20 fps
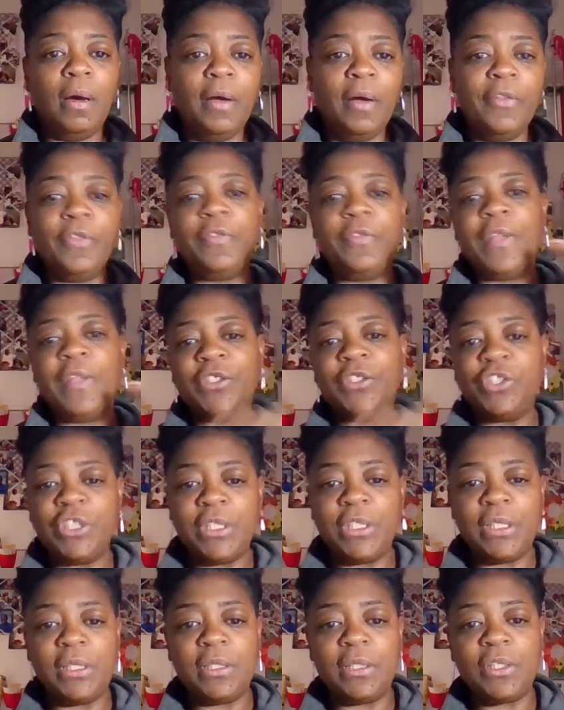other than
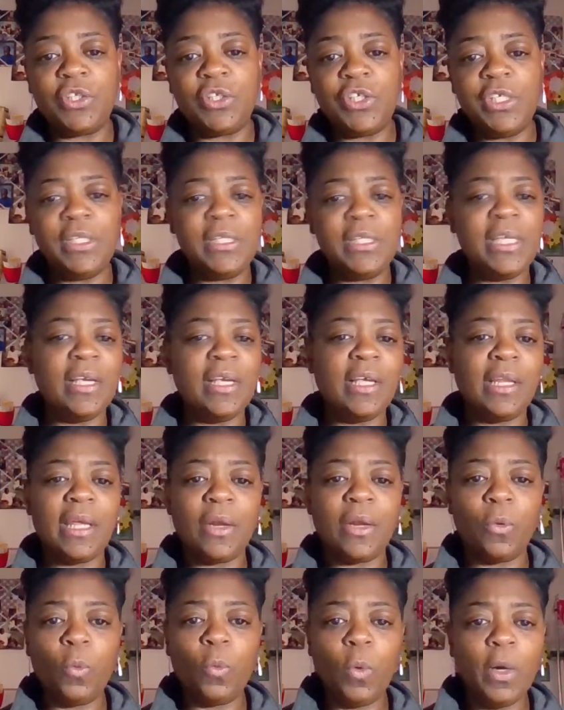jeans. Jeans take a
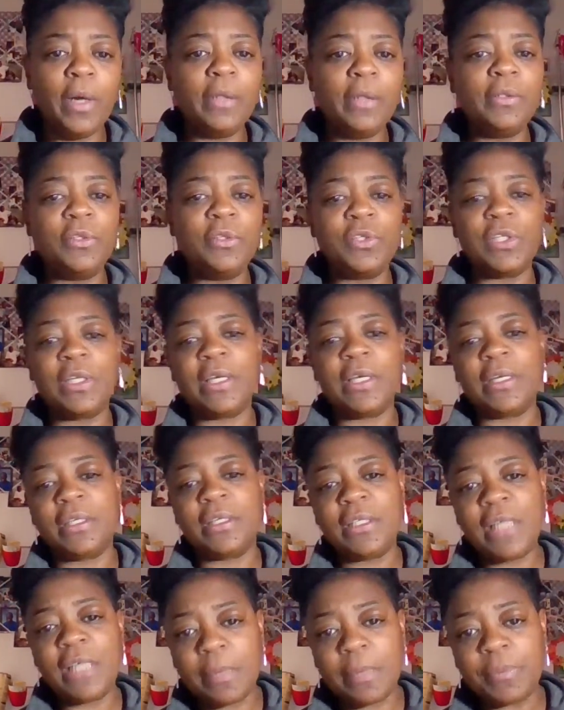lot of work. There's a lot
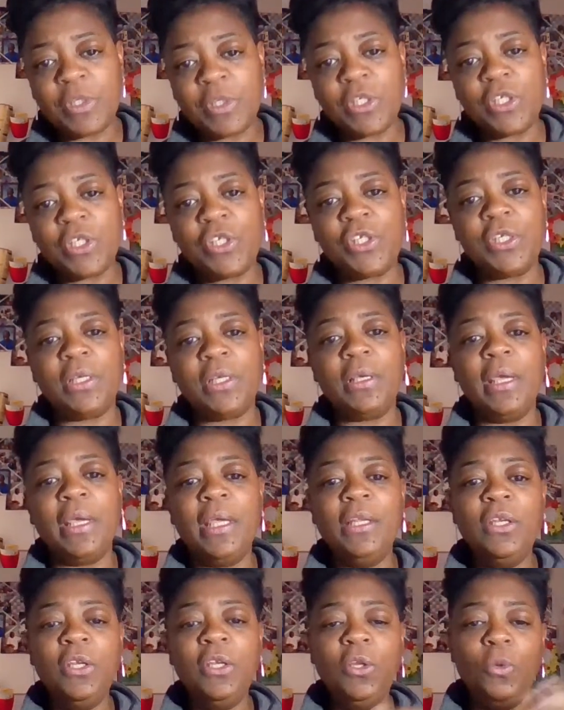of top stitching,
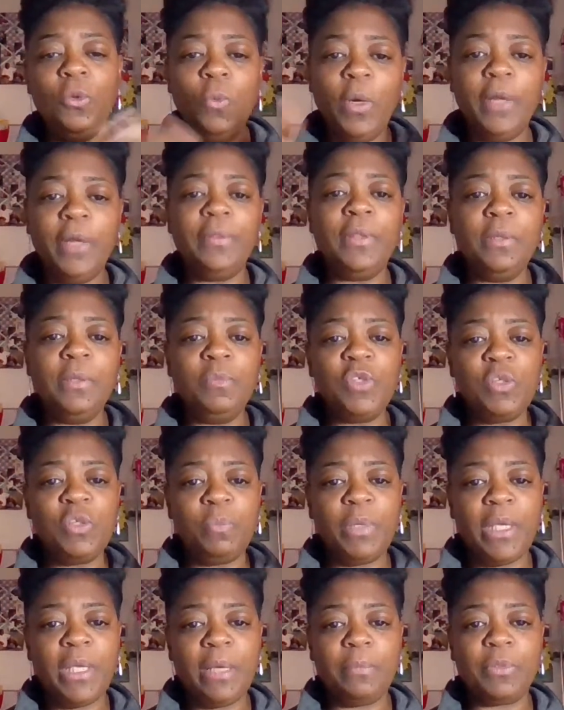and then you want them to
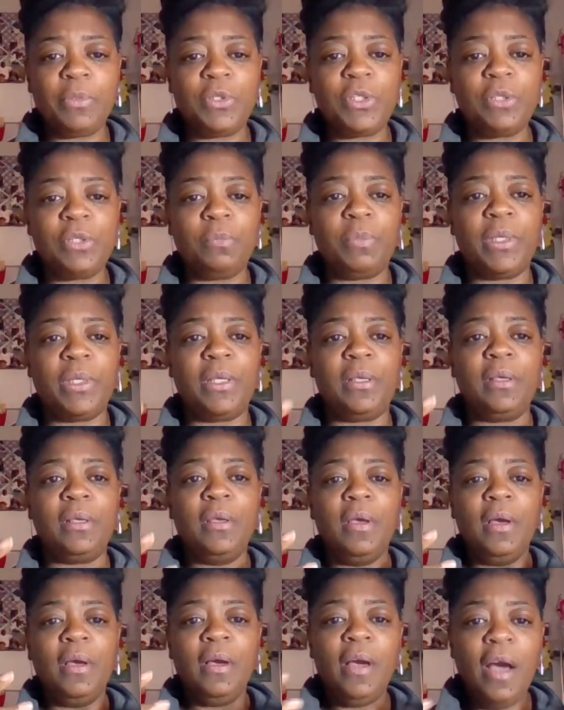be able to be
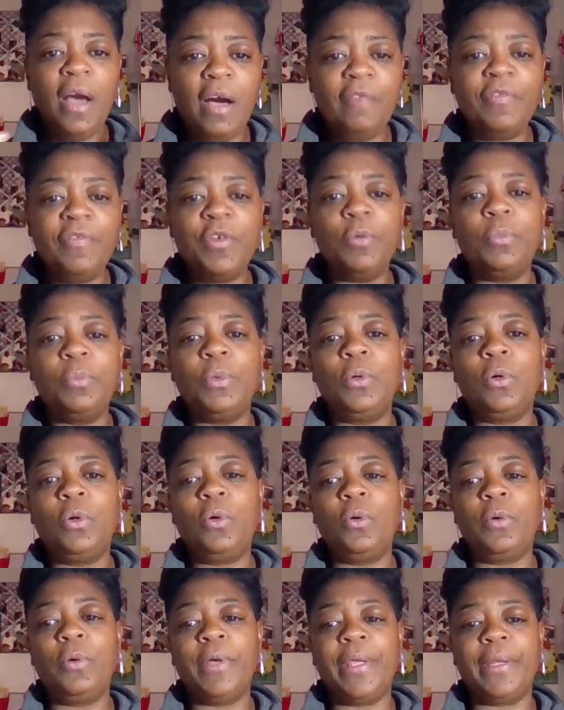
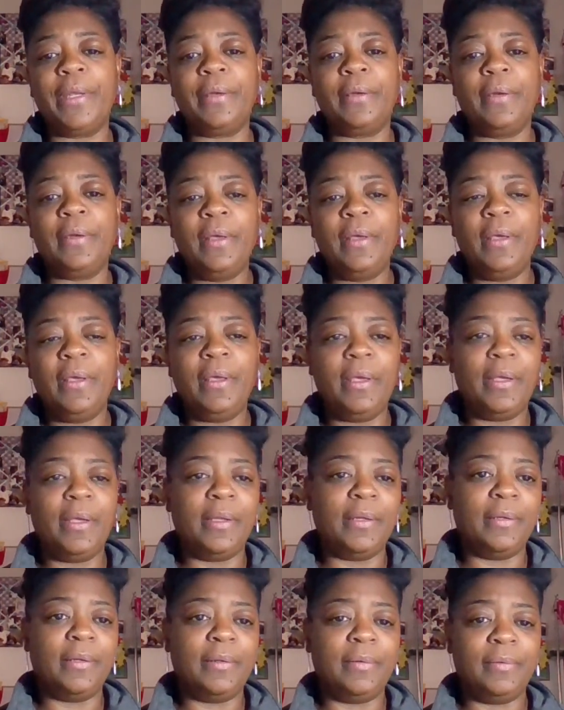comfortable and
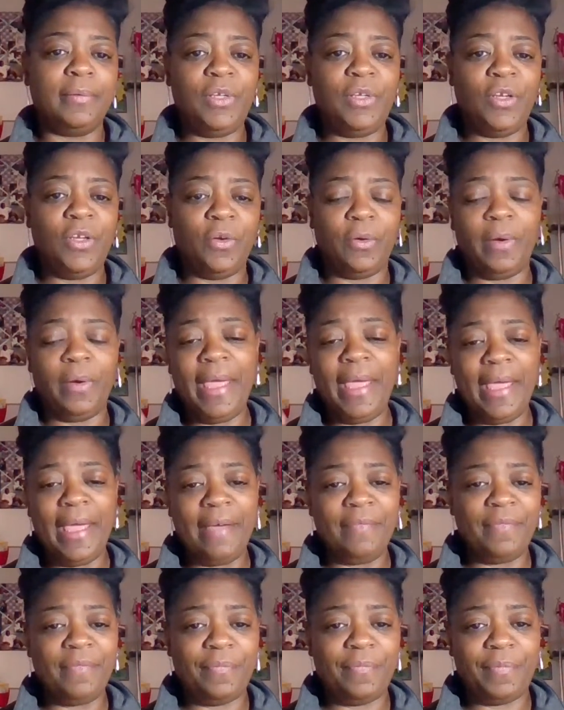you know,
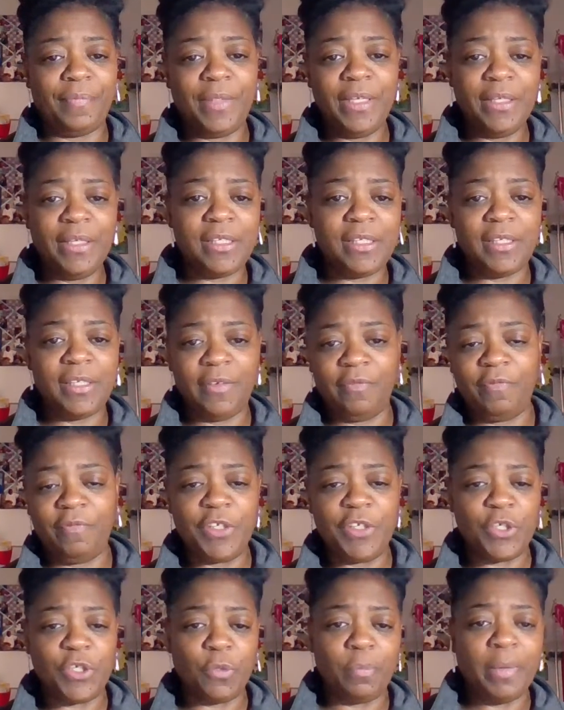have this and
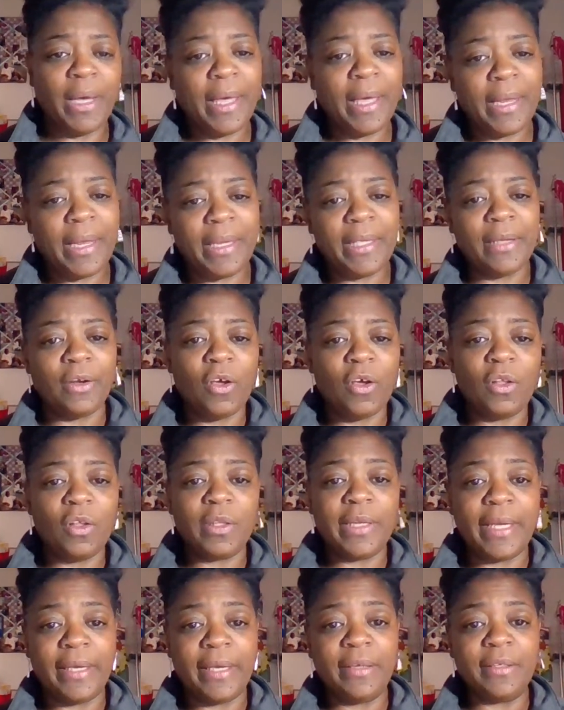fit your body and
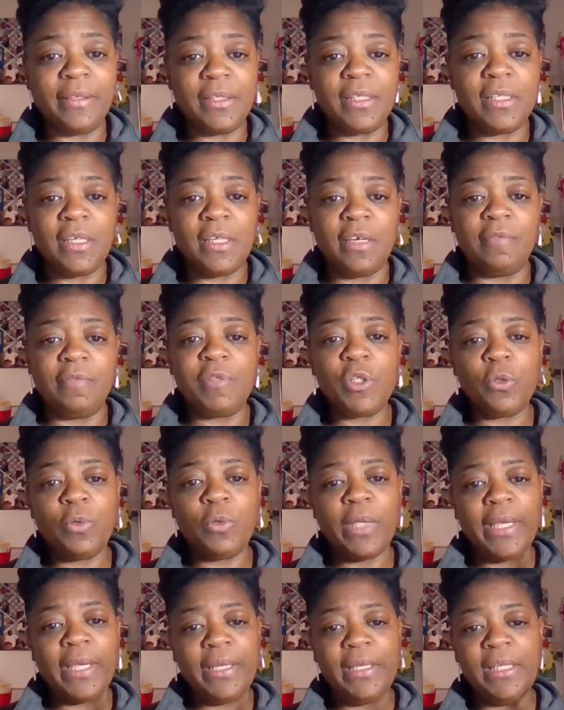all of that good stuff. So
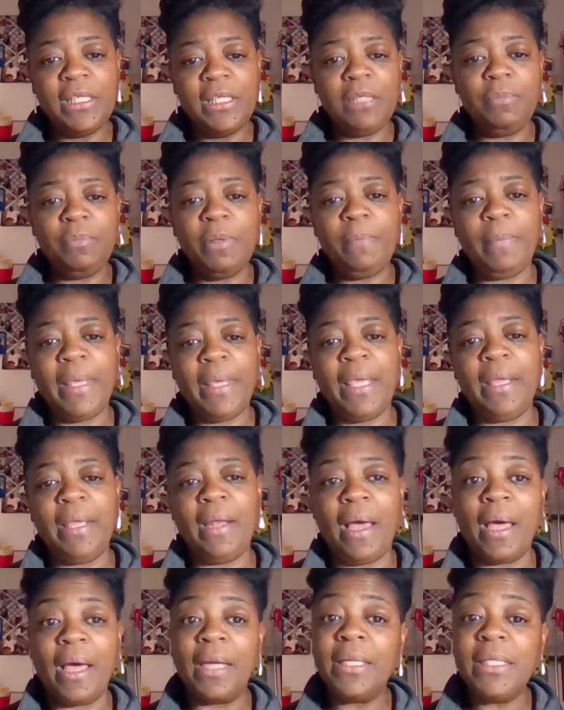they need to be made
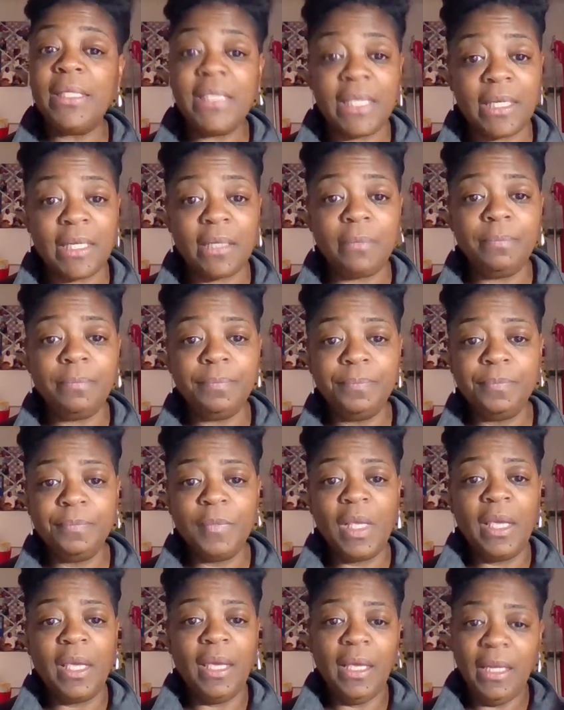out of denim,
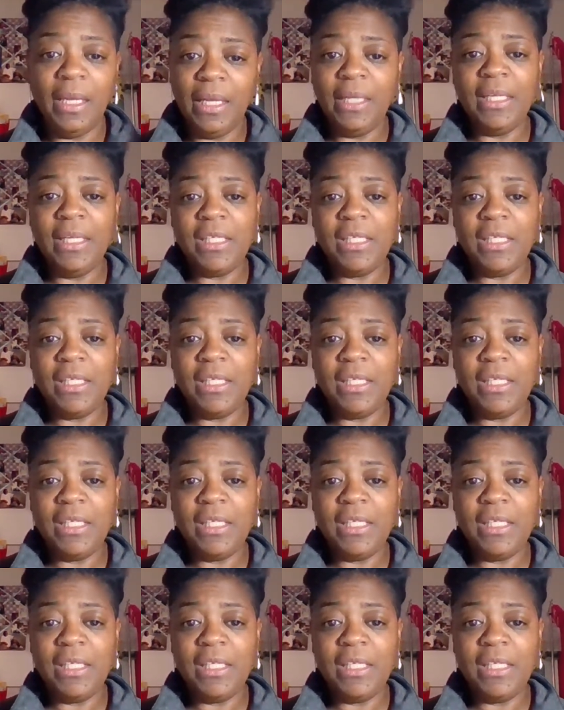and they